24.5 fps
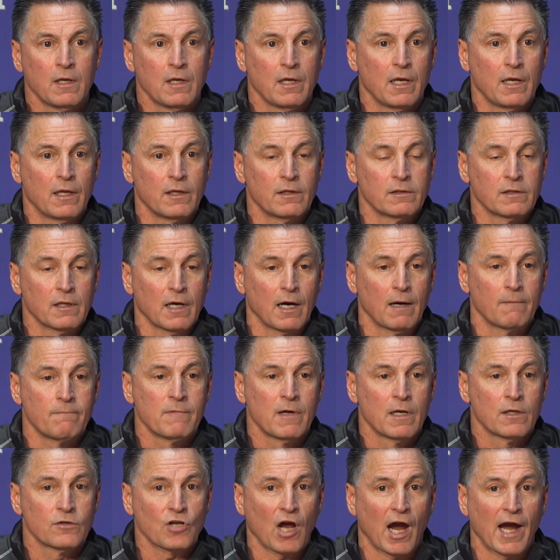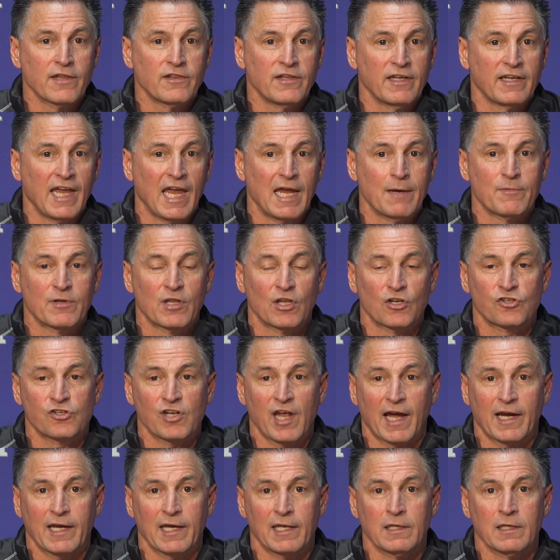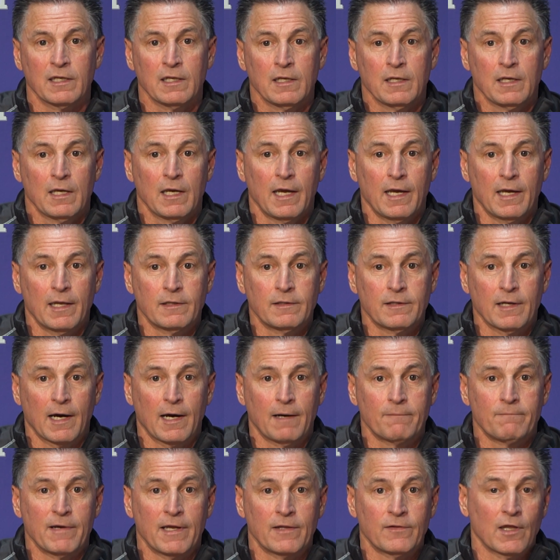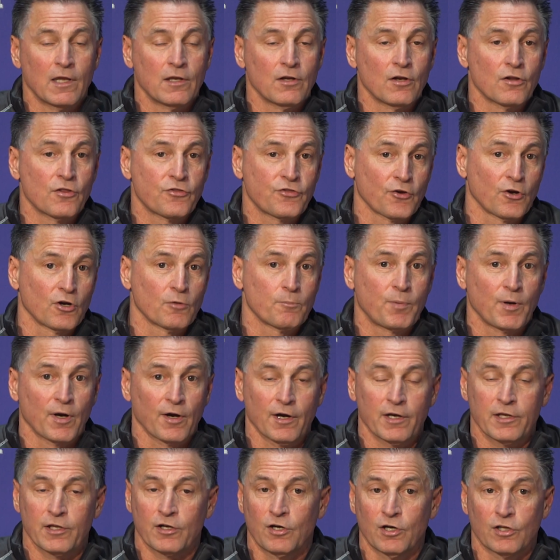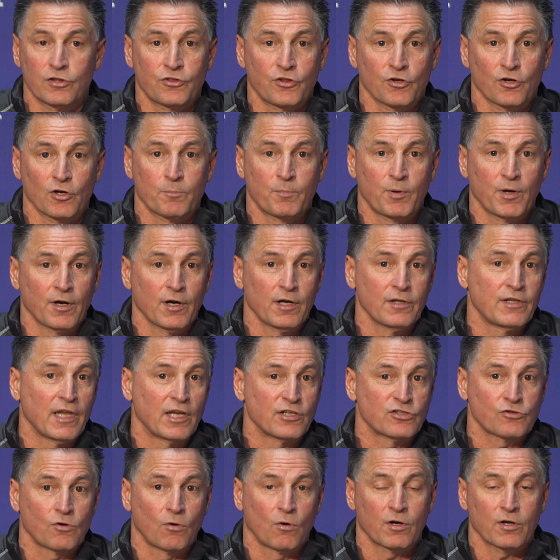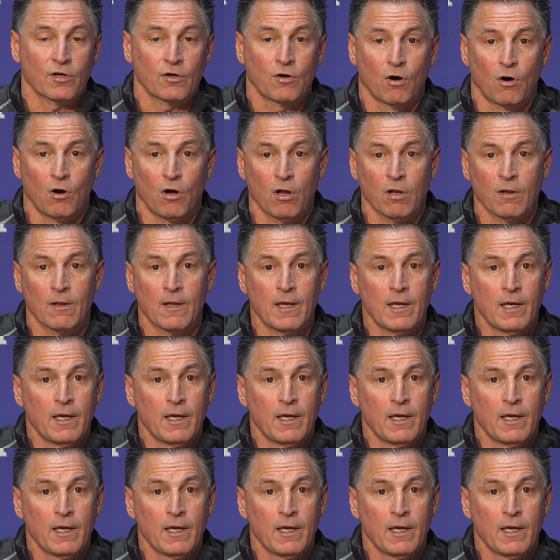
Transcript: and tied the game in the second, and then in the third period, a good third period, they scored a goal